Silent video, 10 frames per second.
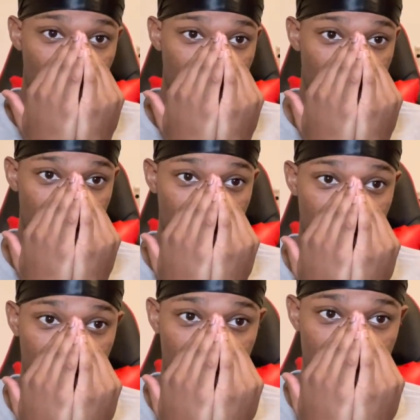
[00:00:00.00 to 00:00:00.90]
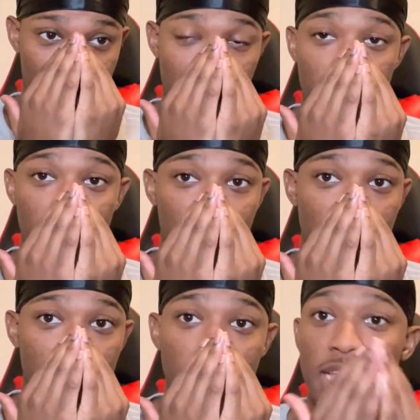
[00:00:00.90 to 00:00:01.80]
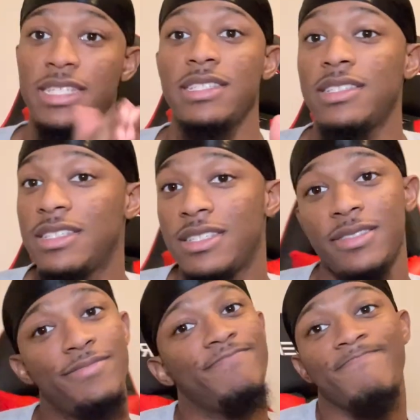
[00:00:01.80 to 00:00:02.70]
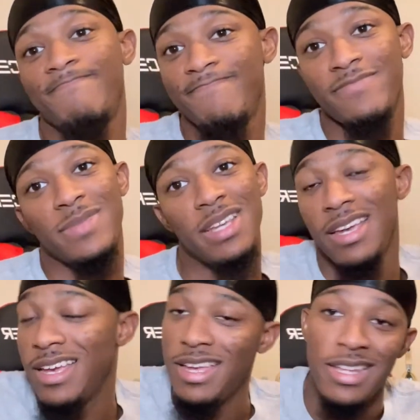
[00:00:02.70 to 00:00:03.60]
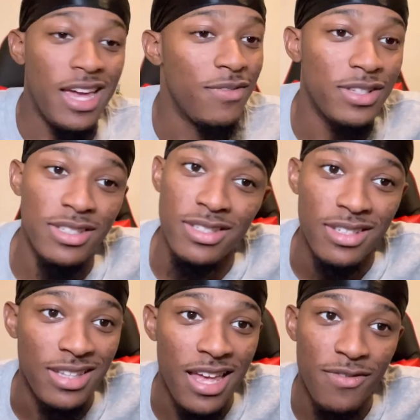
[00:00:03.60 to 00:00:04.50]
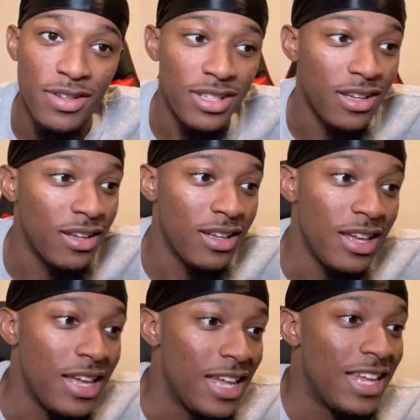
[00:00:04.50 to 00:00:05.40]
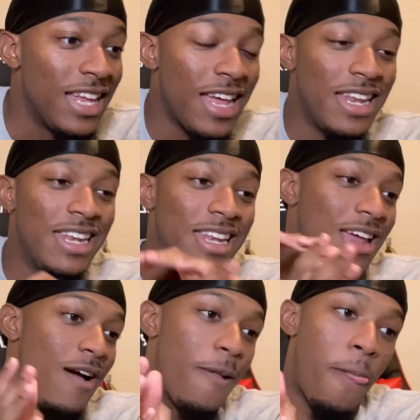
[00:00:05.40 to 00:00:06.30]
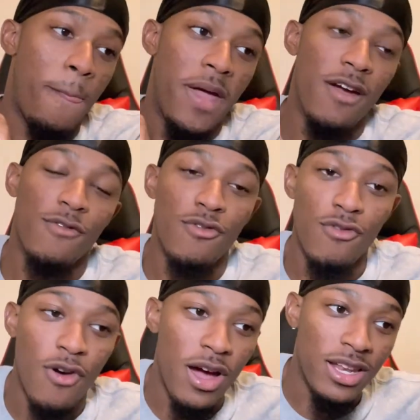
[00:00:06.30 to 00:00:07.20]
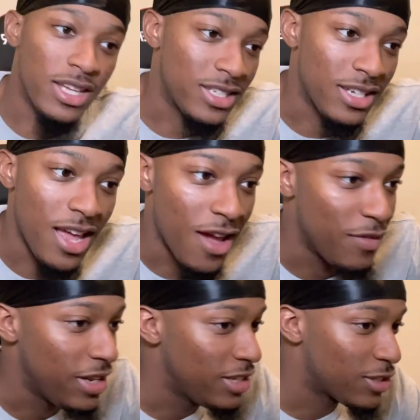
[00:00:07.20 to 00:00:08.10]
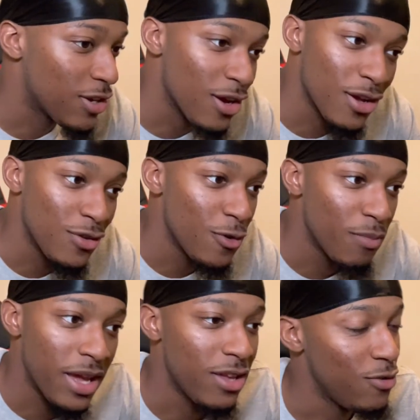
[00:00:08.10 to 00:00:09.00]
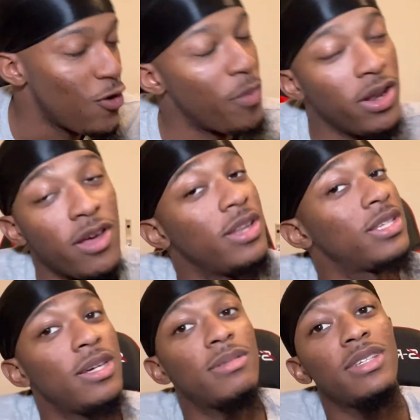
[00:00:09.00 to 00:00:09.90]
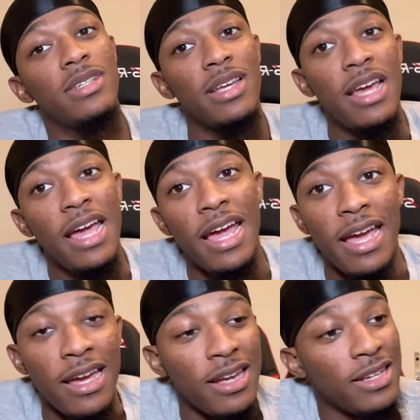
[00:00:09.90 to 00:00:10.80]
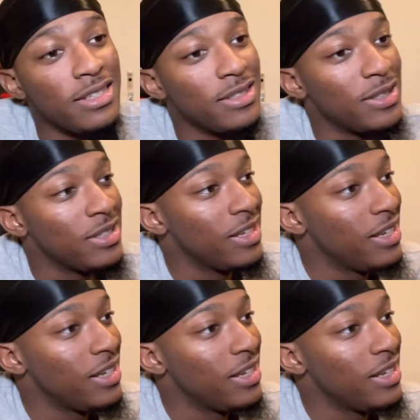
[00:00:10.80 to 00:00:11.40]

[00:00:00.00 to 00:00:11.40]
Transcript: fucking thing of, like, lessons. Life is a ever-going lesson. Every turn you make, you're going to be learning something. And,